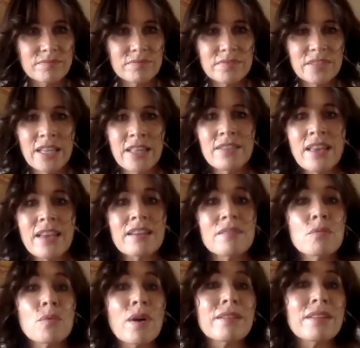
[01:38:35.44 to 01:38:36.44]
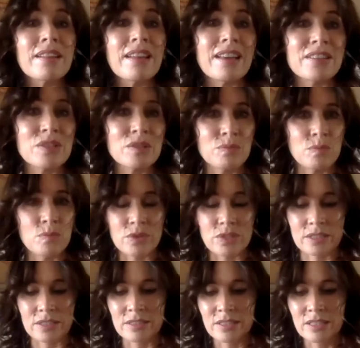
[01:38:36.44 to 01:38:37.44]
and that one glass of
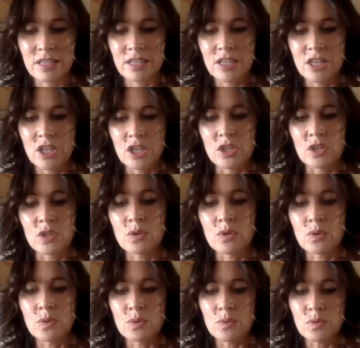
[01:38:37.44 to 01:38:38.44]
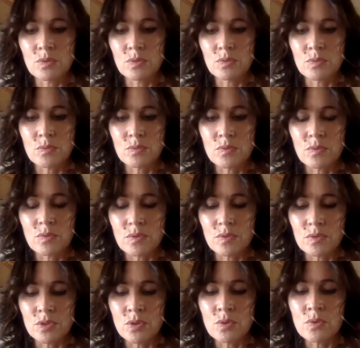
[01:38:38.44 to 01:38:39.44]
water, you
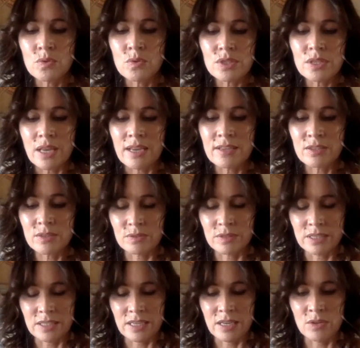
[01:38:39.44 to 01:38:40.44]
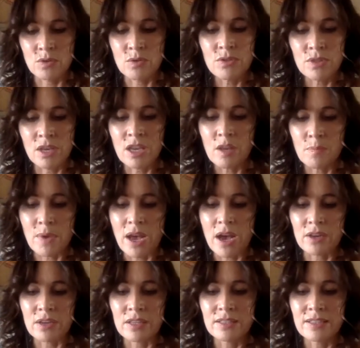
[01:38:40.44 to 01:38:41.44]
you say to it and you think
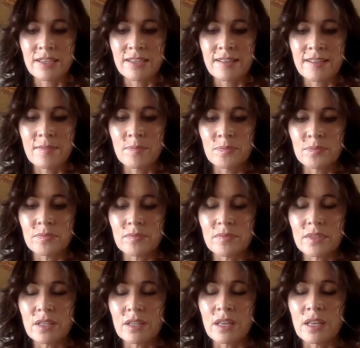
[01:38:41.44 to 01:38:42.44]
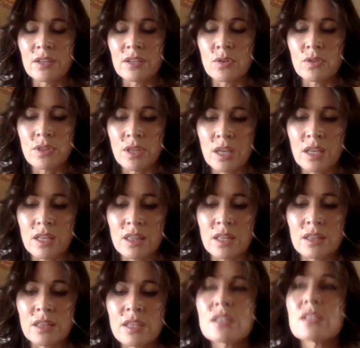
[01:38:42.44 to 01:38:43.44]
about it, and you think
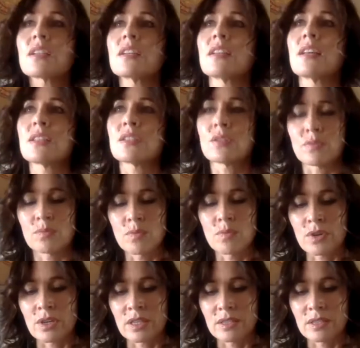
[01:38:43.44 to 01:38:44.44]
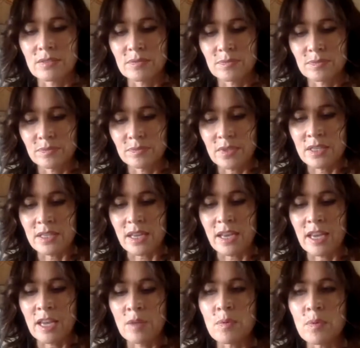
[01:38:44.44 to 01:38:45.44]
that this glass of water is
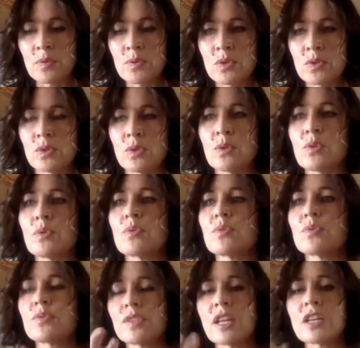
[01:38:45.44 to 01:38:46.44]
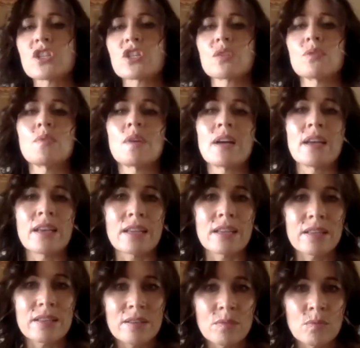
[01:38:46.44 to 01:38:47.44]
able to flush away
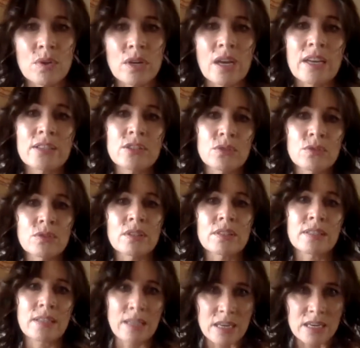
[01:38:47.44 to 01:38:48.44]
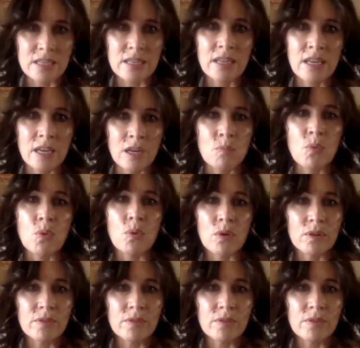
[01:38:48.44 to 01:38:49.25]
what I do not need anymore.